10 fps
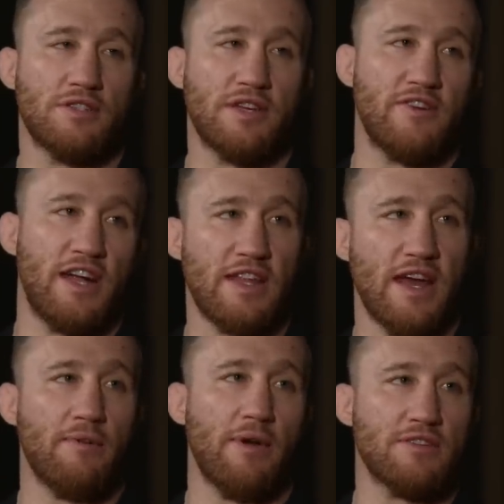or seven out of
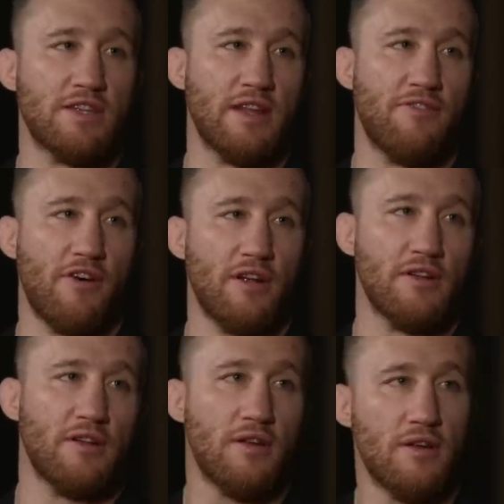the eight rounds that they fought
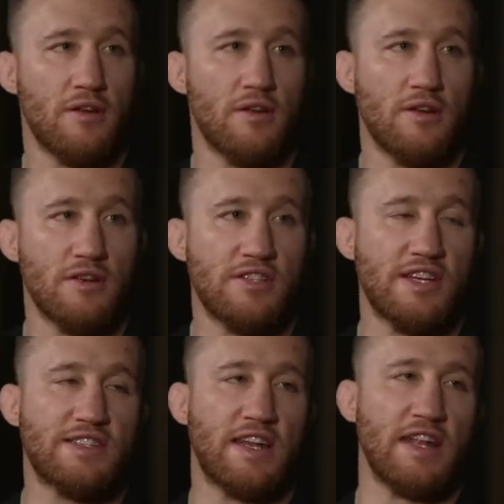yeah.
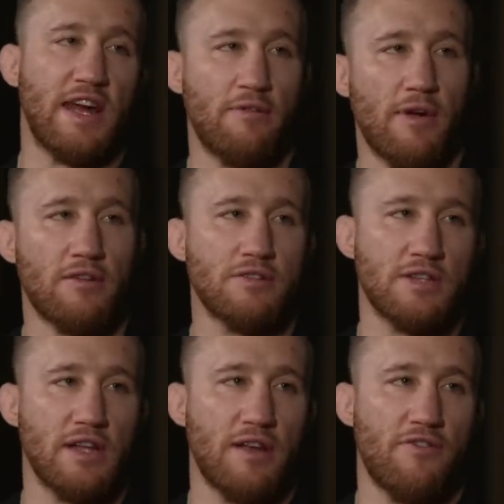six out of the eight rounds
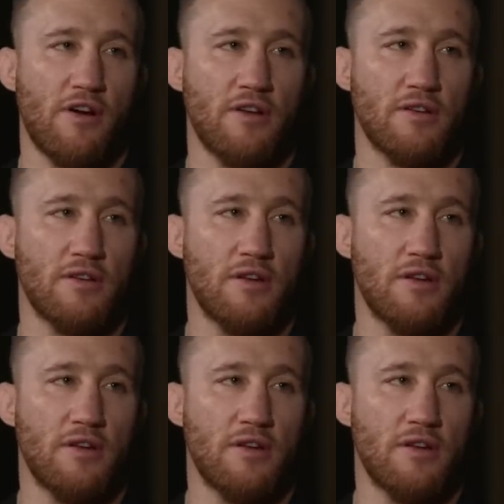that they fought.